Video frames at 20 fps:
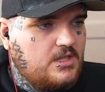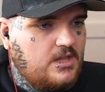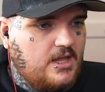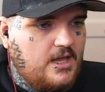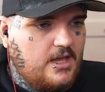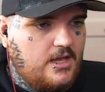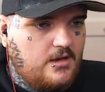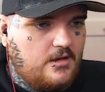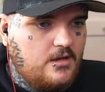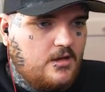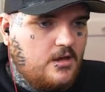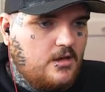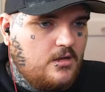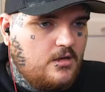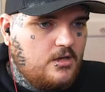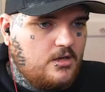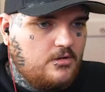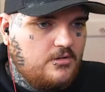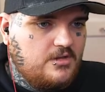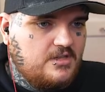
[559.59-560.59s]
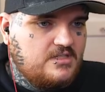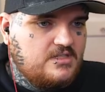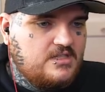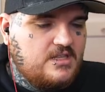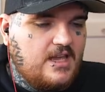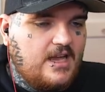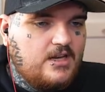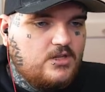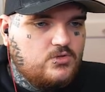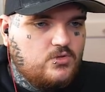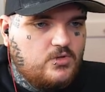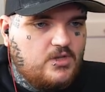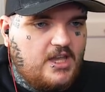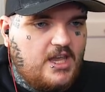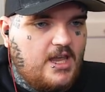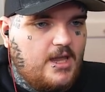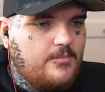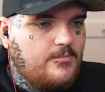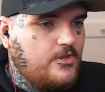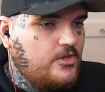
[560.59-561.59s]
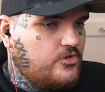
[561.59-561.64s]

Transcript: and then, you know, this is the actual game.